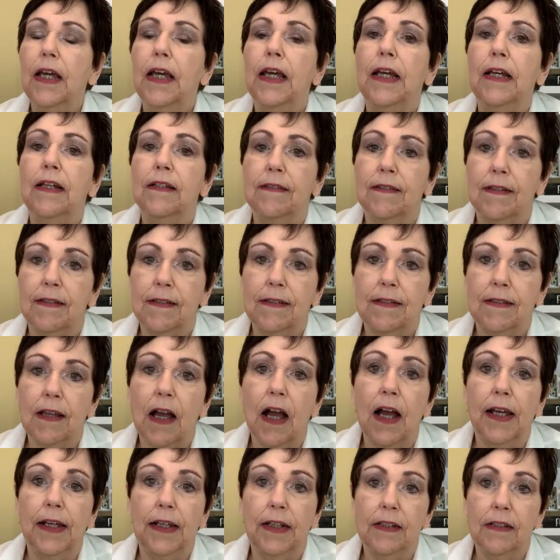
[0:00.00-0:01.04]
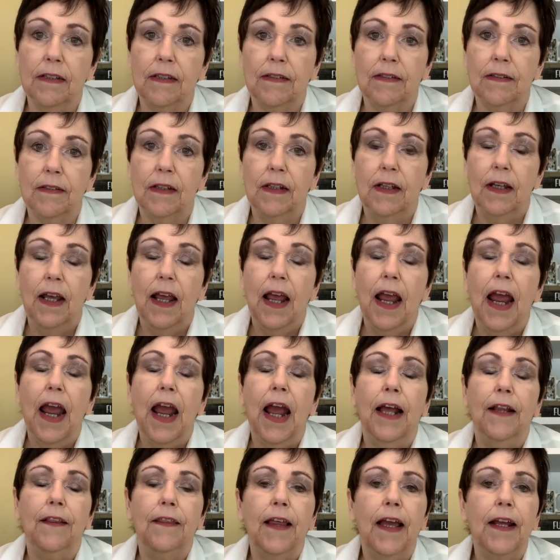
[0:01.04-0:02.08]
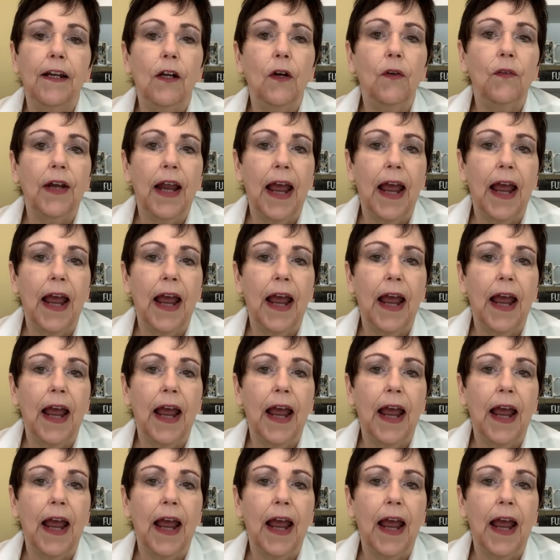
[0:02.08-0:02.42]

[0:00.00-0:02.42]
is a science, and they don't